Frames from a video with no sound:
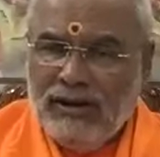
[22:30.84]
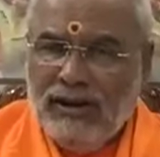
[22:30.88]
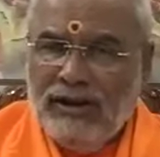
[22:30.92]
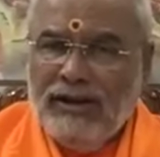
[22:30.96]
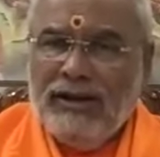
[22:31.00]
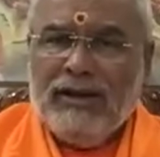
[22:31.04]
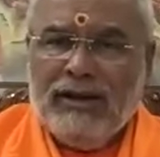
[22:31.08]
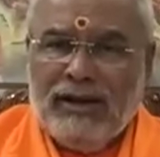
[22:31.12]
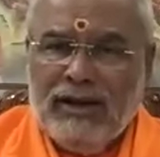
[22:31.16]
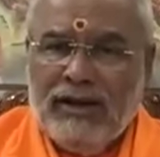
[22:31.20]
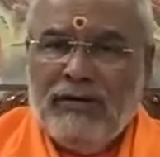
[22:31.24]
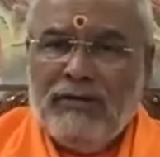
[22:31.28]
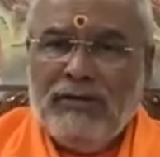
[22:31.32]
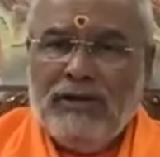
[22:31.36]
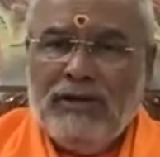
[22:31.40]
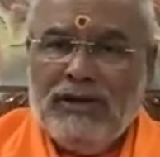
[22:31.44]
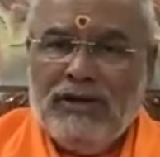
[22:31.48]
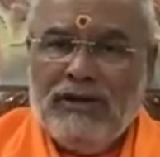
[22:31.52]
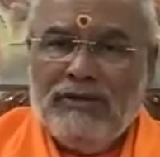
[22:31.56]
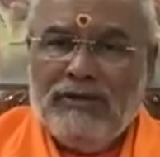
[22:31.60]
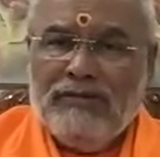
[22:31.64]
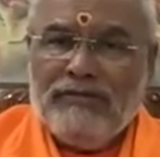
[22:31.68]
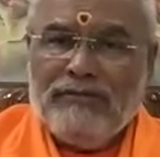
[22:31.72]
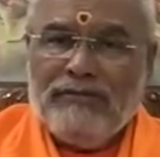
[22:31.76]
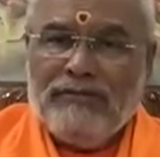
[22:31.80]
I give
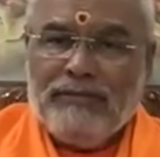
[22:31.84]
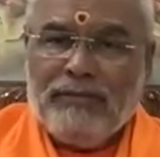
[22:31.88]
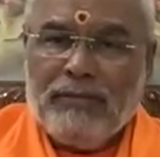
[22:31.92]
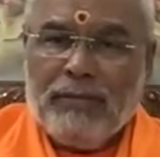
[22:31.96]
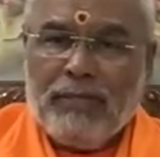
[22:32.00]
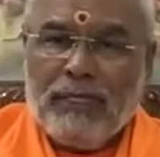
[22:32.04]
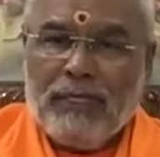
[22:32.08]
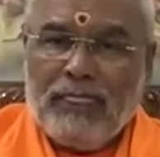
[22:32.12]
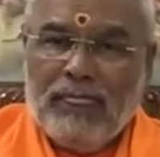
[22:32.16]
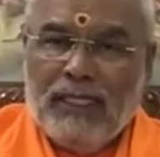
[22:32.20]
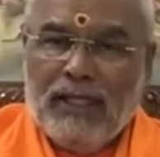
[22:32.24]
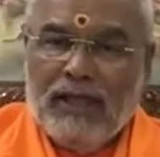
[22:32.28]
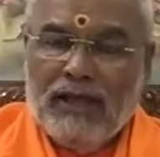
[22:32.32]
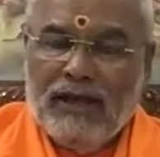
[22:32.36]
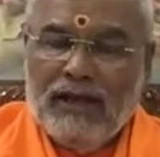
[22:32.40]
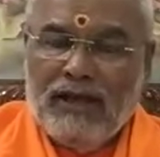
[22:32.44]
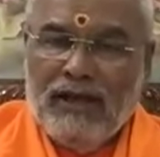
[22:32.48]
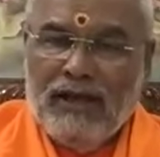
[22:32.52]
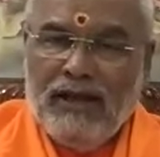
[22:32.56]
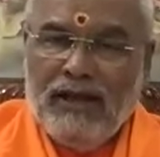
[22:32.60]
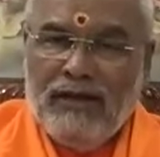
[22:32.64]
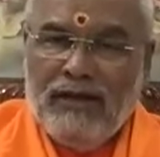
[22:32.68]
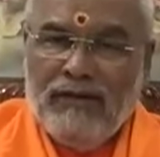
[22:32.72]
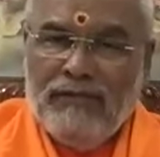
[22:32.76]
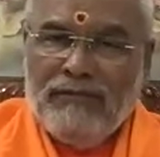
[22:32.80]
it.
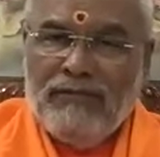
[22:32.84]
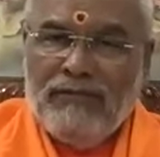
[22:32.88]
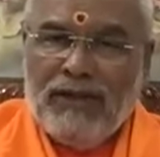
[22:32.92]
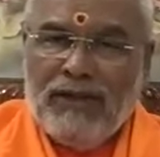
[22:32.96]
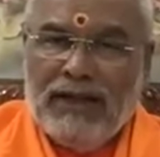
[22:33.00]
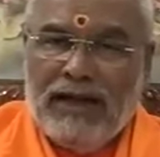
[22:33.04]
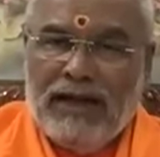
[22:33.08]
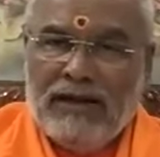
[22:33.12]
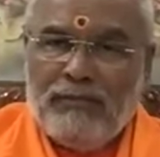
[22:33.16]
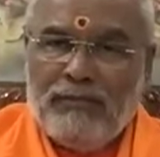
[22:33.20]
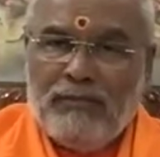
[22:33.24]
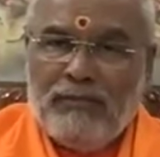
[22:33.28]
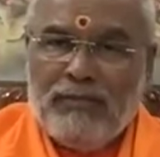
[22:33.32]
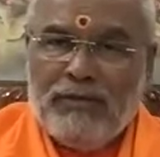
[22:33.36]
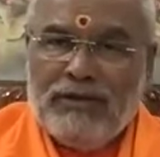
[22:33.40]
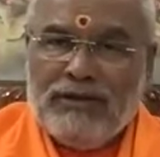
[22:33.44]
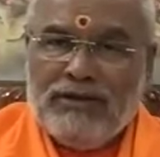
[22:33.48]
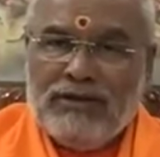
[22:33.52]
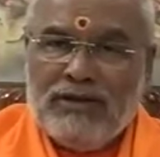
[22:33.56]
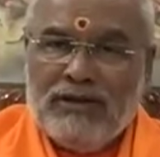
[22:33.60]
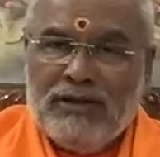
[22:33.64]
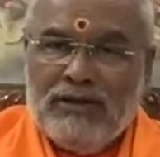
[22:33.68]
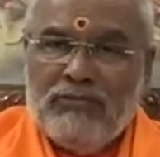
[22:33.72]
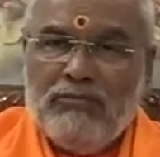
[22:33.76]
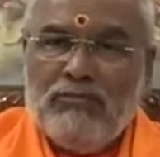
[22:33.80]
If that
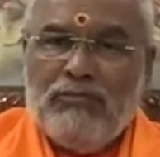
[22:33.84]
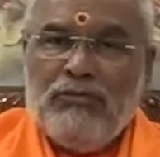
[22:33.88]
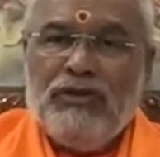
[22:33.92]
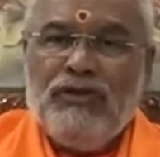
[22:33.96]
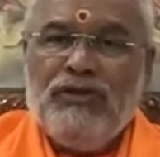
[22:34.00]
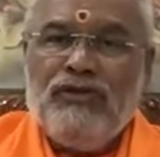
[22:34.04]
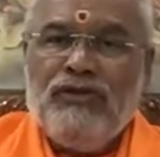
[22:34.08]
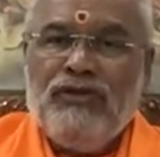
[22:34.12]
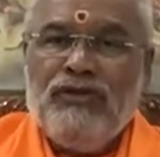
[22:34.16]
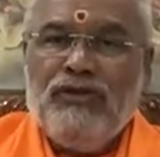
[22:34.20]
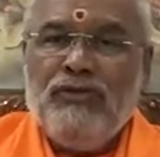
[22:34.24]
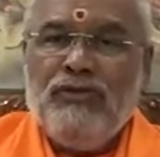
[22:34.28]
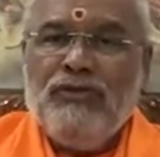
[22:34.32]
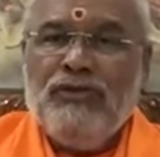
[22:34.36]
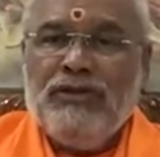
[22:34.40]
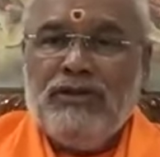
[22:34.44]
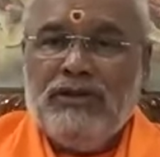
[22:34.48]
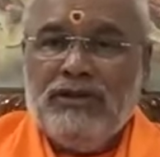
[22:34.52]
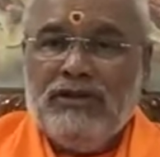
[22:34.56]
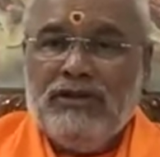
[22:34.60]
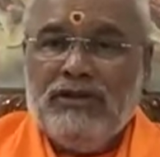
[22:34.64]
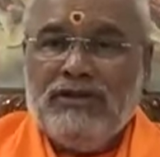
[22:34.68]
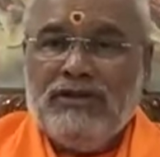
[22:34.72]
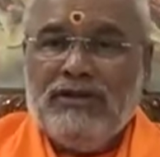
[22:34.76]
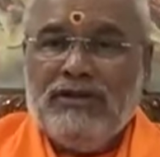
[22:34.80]
person
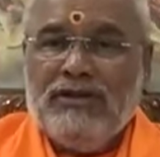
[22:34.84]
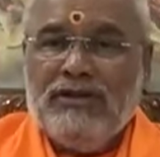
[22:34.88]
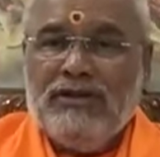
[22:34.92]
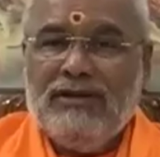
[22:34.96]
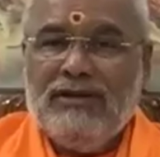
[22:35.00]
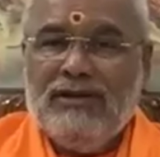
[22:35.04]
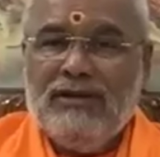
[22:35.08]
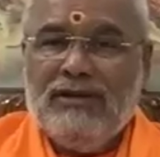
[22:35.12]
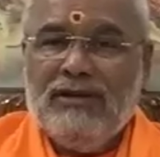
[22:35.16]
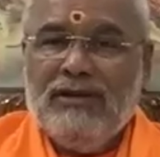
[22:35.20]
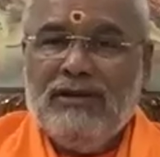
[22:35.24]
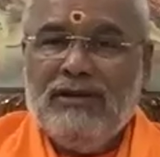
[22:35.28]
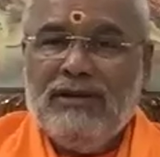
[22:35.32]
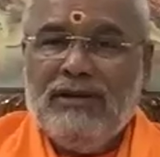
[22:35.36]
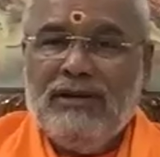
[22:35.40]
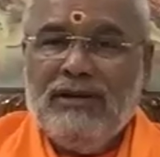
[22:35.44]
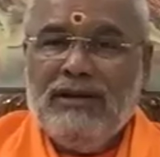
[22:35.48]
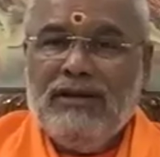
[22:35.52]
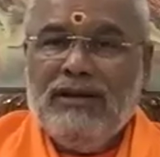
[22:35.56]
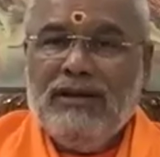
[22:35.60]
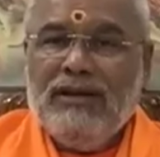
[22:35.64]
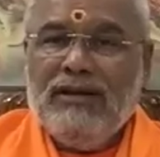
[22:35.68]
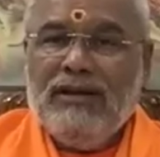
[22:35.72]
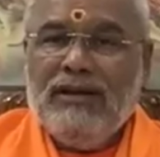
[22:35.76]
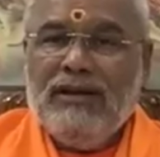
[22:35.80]
misuses,
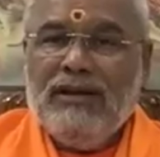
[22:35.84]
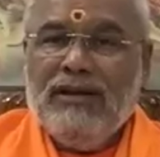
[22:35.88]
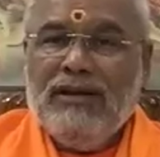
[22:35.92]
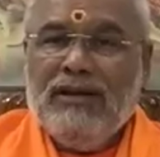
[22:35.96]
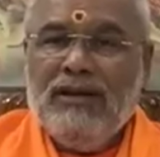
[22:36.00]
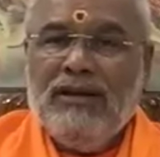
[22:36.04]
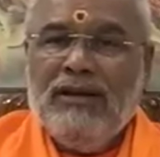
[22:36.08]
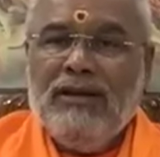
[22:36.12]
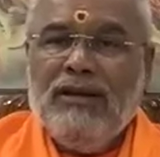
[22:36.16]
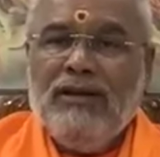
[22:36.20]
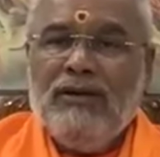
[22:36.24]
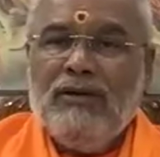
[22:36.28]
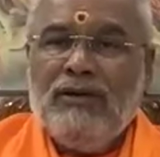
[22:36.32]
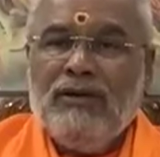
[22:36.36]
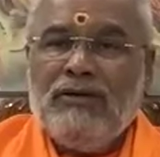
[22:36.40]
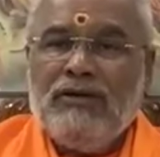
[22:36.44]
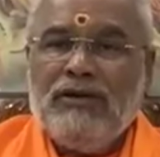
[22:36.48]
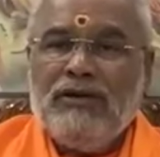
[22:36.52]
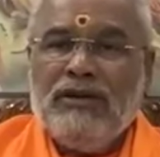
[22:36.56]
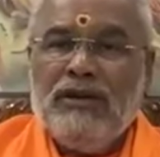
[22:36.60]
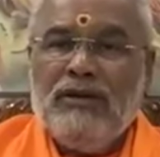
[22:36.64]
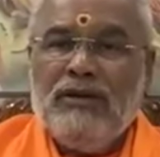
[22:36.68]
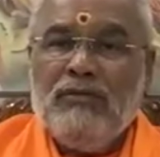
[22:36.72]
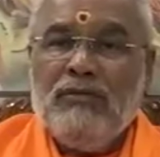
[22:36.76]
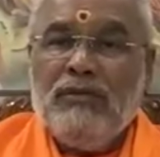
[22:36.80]
he or
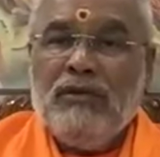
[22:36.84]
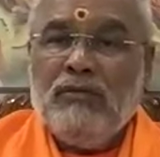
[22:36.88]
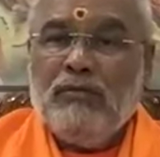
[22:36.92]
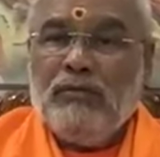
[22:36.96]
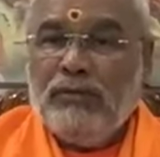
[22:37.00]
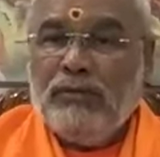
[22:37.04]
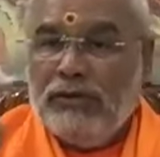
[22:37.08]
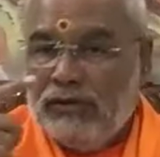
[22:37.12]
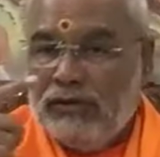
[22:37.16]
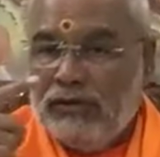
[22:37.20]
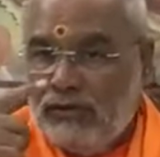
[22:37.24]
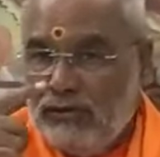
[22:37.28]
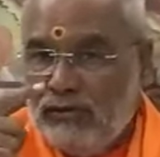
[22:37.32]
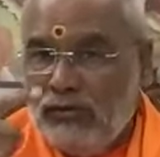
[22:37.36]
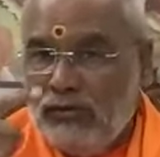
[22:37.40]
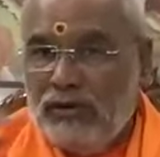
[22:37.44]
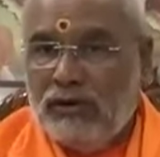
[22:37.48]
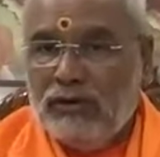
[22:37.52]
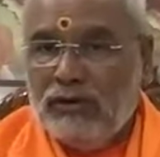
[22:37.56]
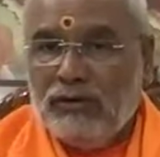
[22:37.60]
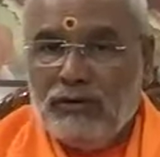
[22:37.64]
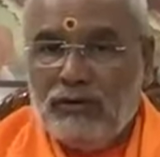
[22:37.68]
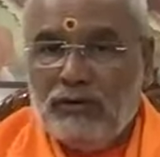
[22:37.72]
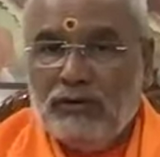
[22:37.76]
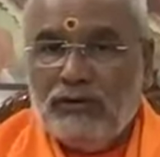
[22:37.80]
she will pay through
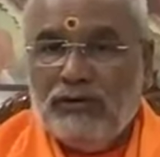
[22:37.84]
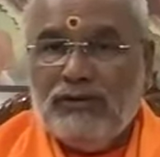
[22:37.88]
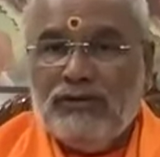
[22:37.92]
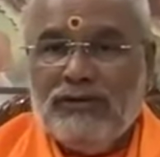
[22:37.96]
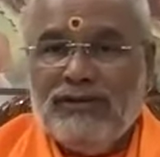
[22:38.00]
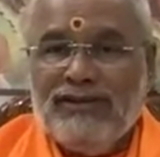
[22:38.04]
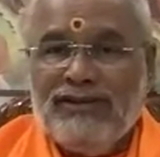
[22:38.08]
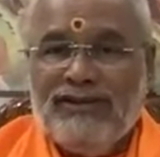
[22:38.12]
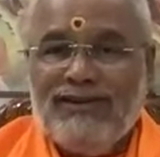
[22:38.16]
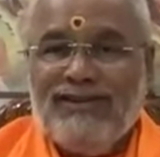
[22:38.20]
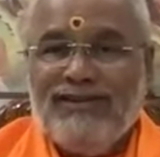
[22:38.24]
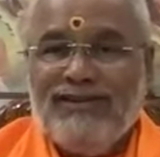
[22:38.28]
her nose.